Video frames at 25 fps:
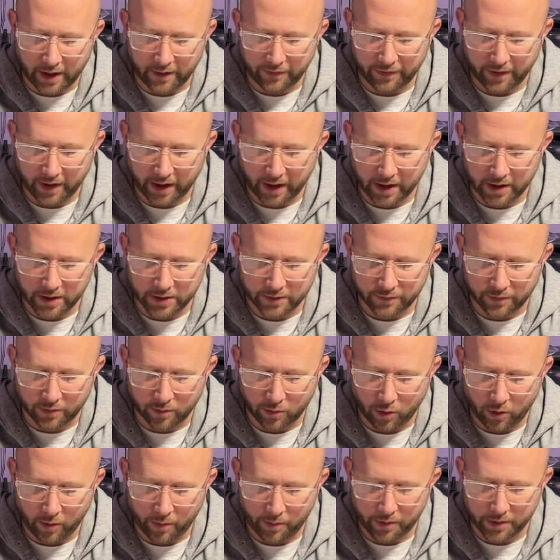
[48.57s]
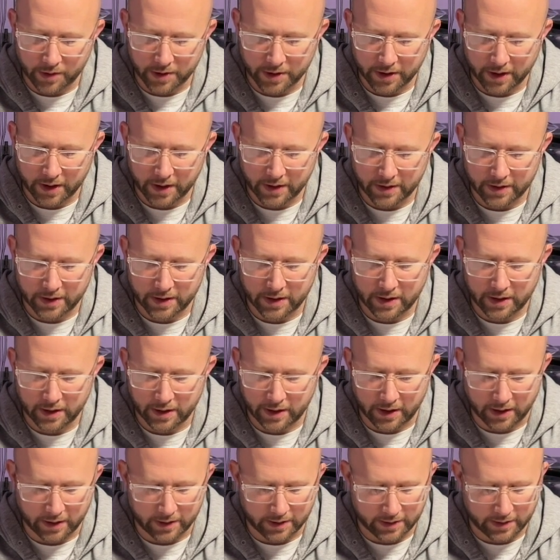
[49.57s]
edge for more precise
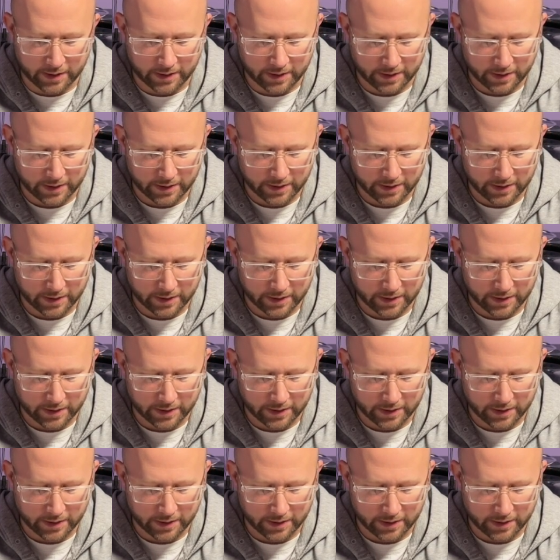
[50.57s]
cuts.